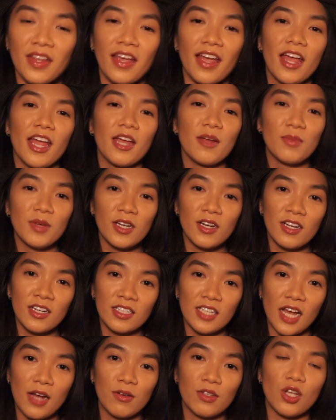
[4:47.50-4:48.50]
And because
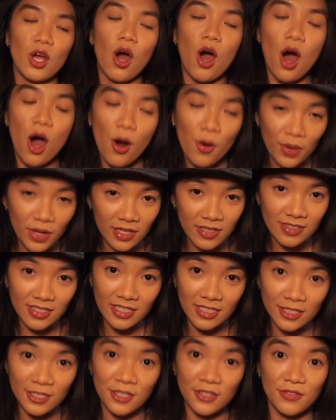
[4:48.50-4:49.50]
I was always
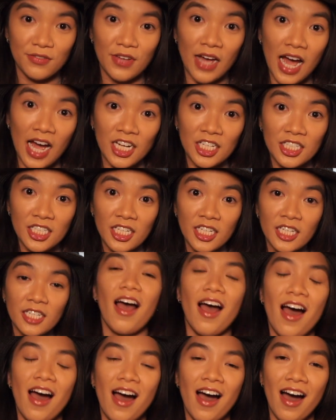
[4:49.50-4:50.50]
into fashion,
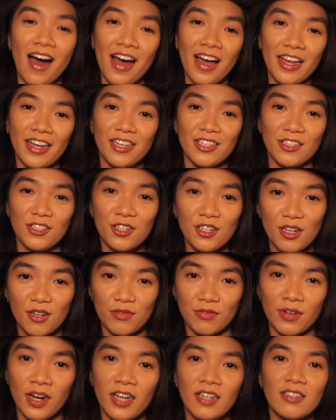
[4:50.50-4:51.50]
I took
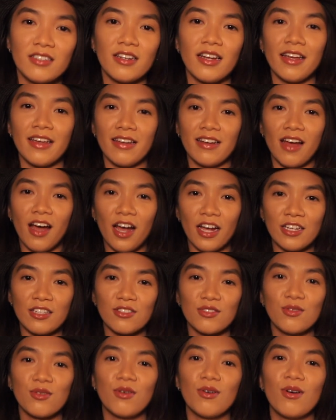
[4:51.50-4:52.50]
French in high
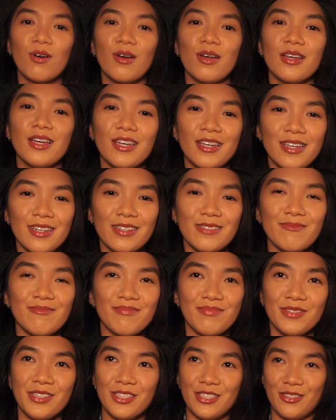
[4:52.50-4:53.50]
school
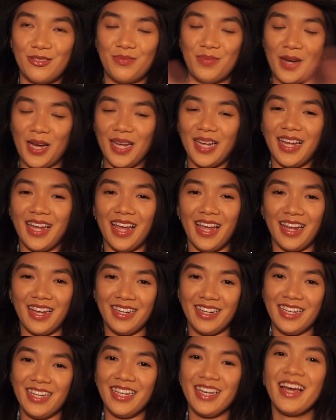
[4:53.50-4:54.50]
despite
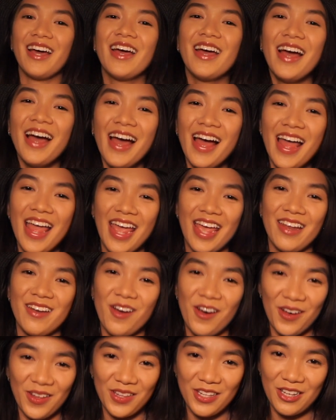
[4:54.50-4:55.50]
any and
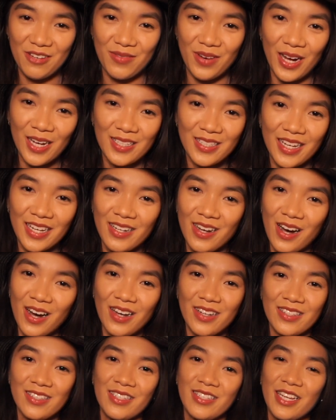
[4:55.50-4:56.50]
all the advice I
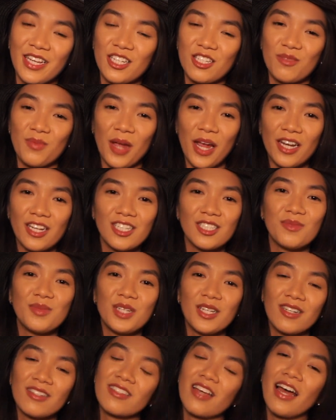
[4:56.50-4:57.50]
got to take Spanish
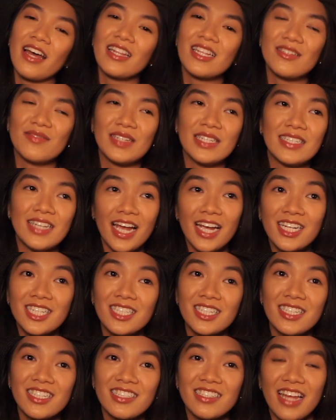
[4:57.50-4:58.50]
because I live in
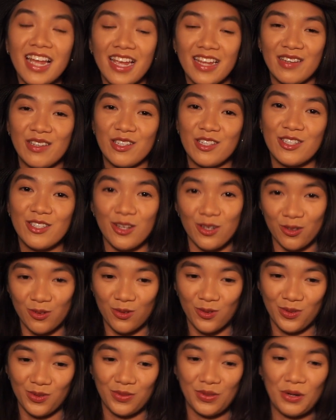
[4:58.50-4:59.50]
Texas and it's so